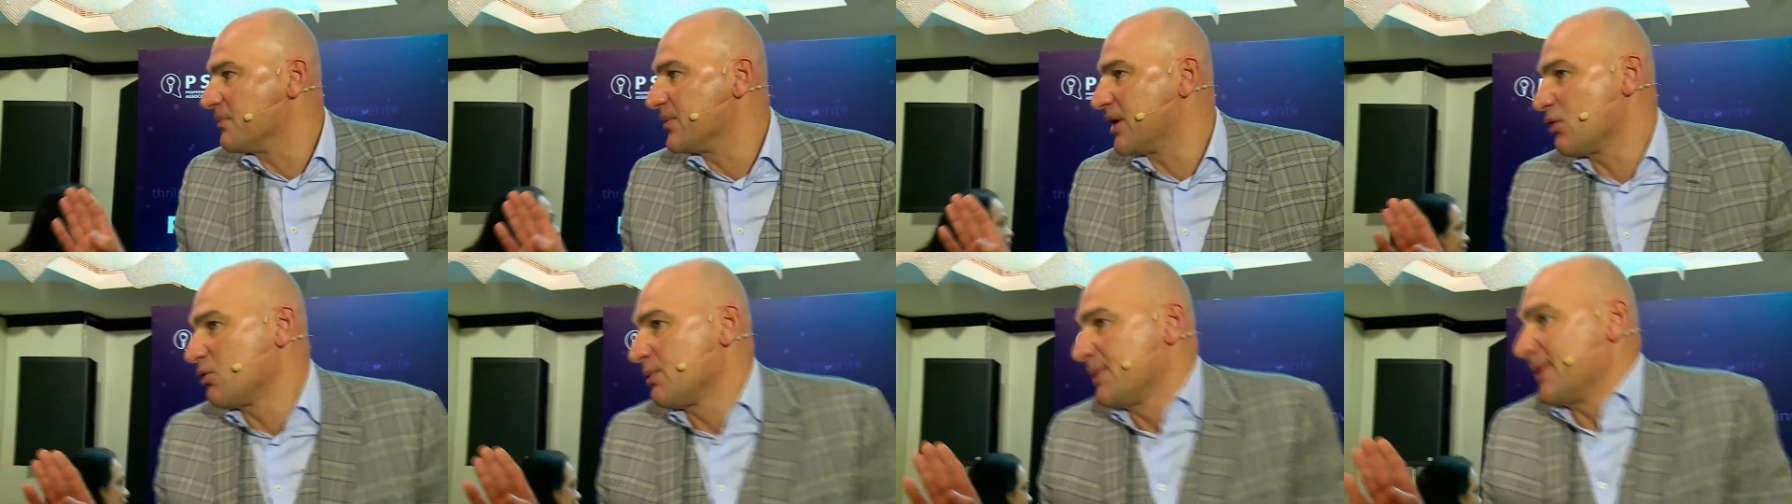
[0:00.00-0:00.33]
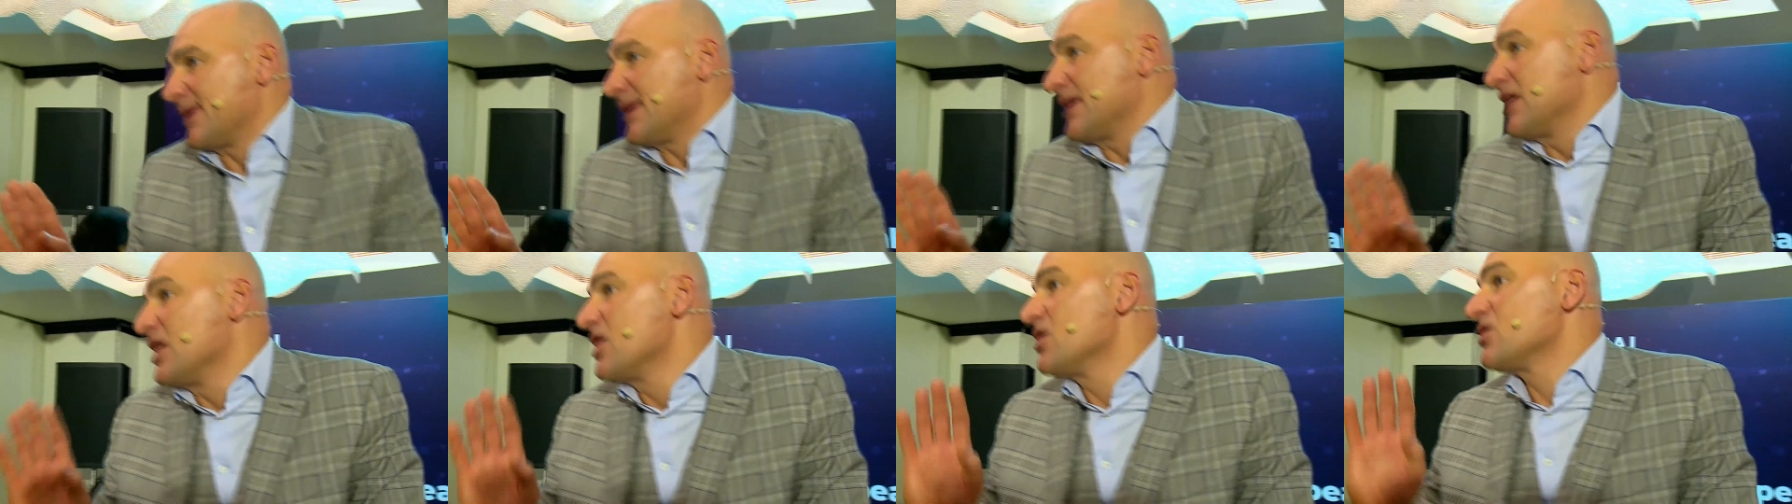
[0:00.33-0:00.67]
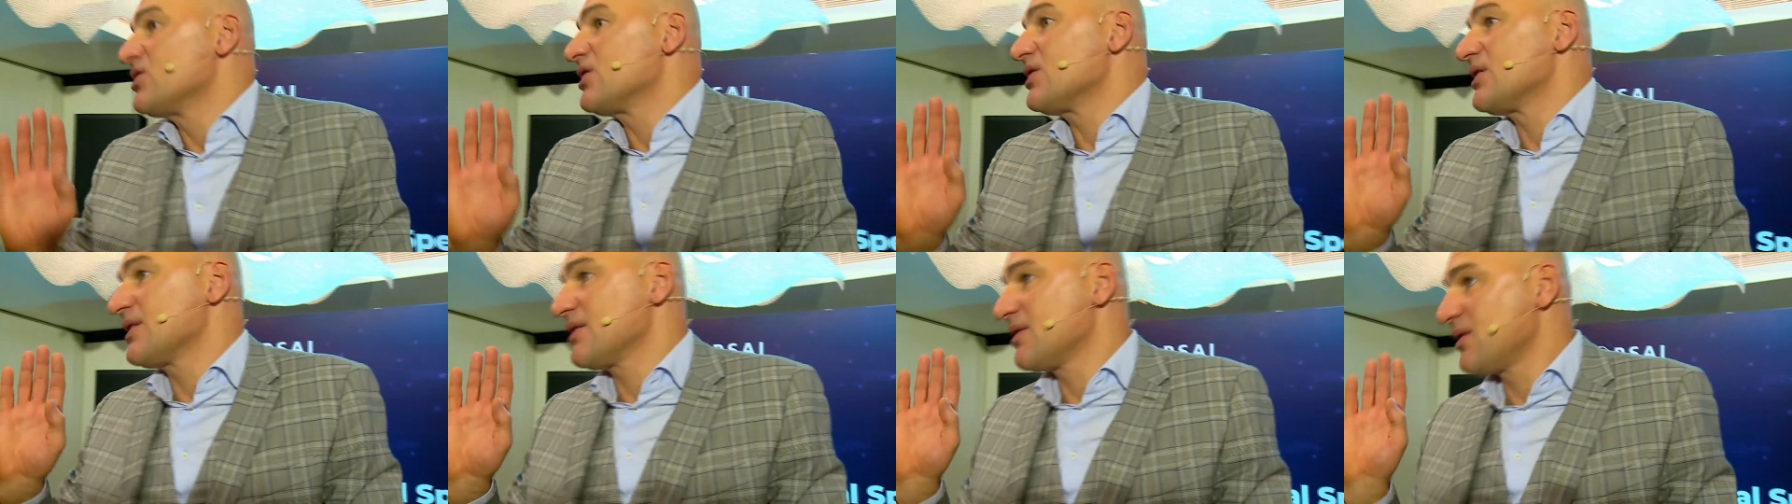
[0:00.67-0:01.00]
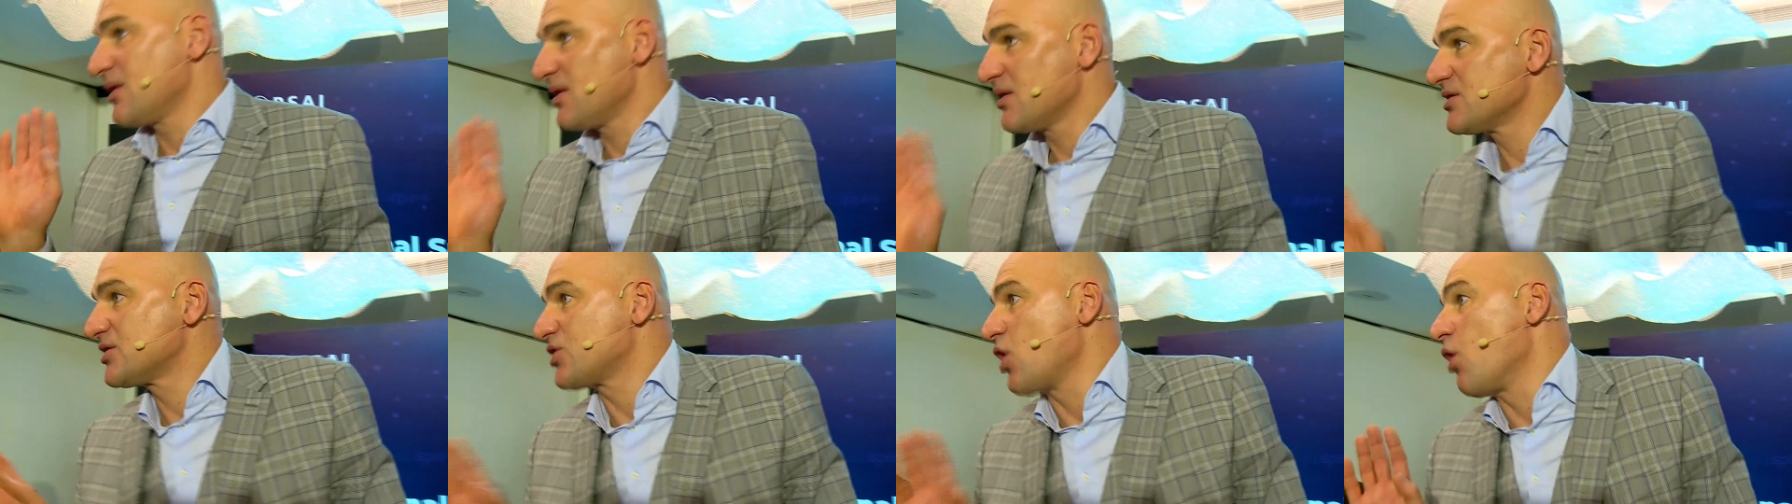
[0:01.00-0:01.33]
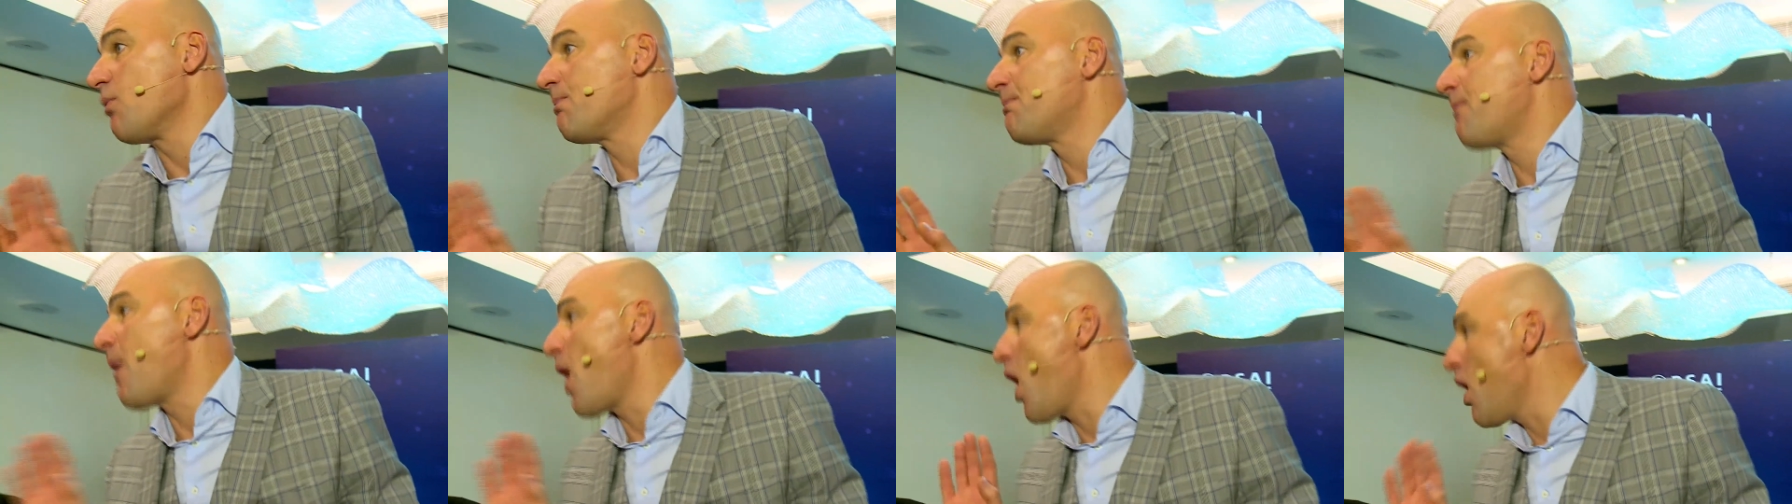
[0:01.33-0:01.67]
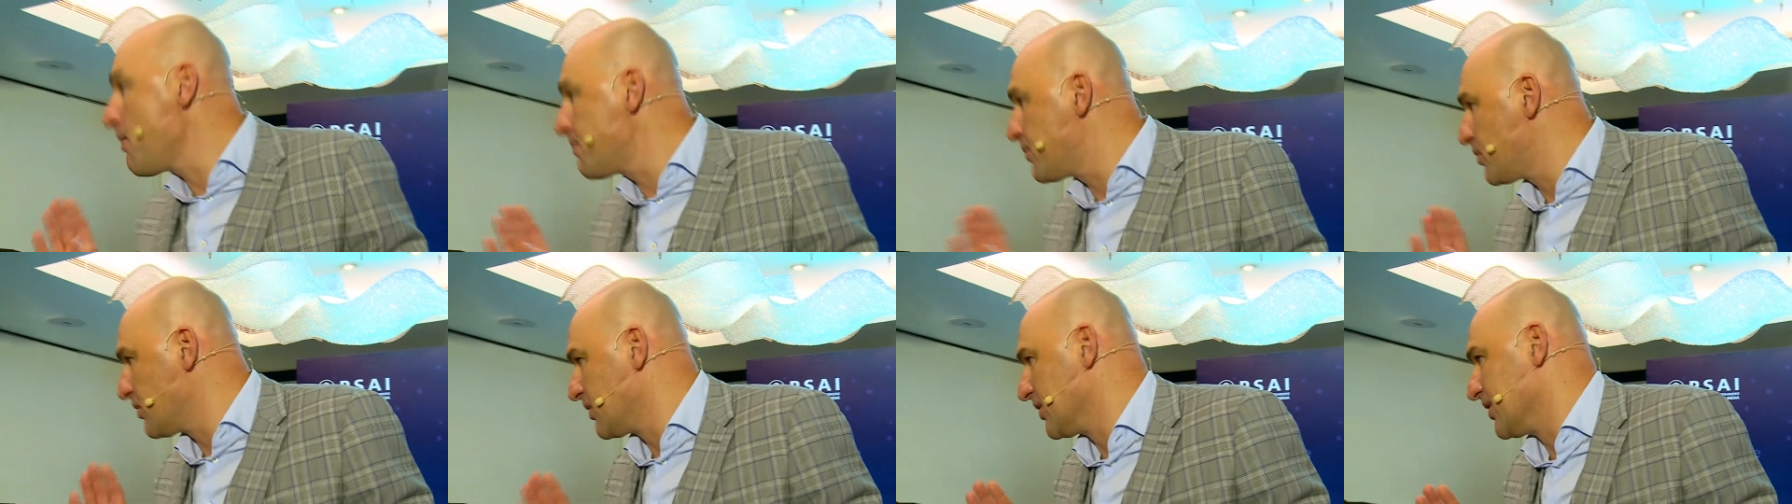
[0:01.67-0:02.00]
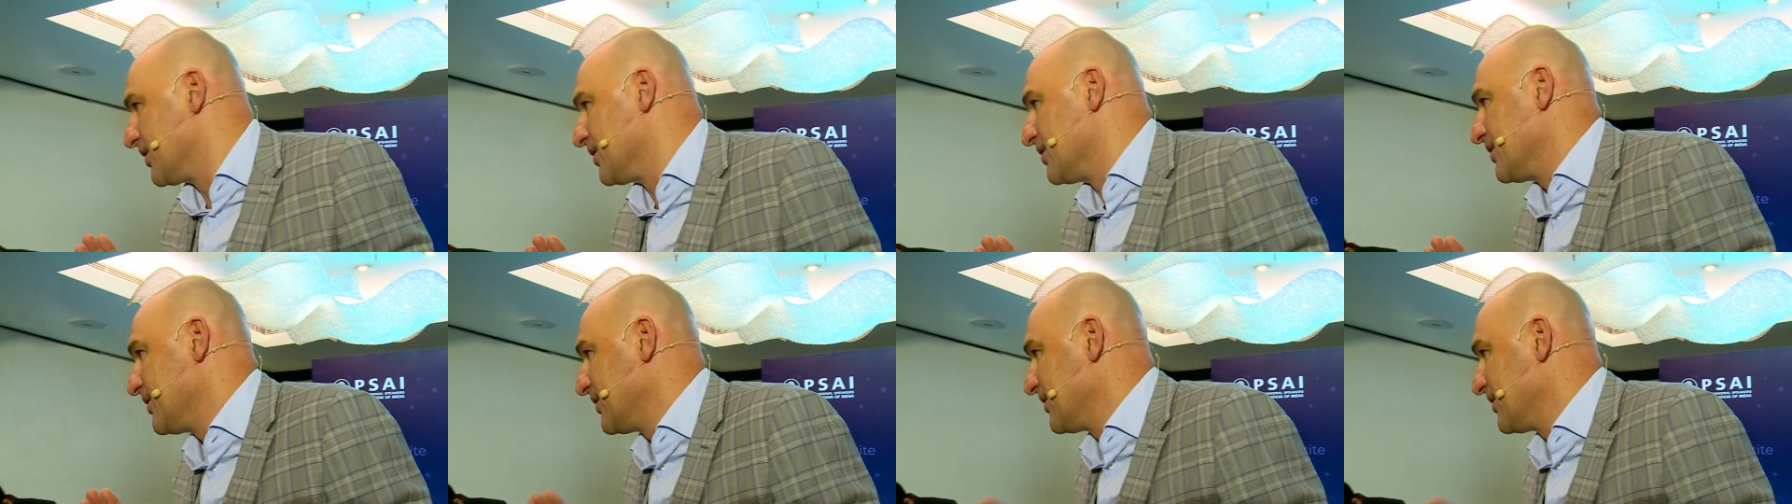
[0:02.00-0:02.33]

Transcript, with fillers: They will be so popular.